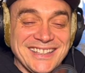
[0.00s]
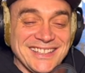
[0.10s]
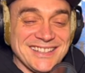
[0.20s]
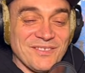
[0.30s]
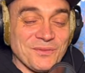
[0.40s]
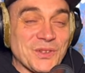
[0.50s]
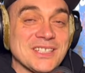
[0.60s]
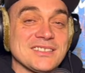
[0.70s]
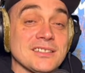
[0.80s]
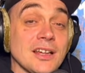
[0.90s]
this is the
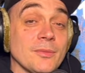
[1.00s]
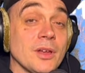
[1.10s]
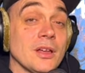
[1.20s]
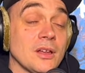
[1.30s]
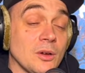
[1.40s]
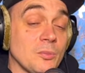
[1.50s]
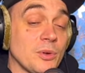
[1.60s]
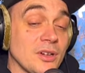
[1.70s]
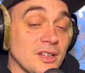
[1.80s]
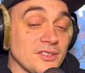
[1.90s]
first time on
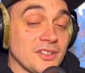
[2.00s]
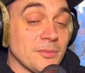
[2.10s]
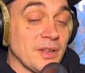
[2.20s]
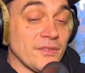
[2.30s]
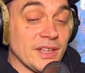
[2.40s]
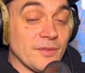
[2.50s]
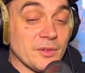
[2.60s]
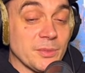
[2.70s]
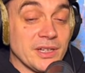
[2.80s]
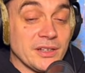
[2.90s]
podcast, and I'm loving
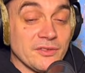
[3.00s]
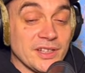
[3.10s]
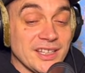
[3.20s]
every minute of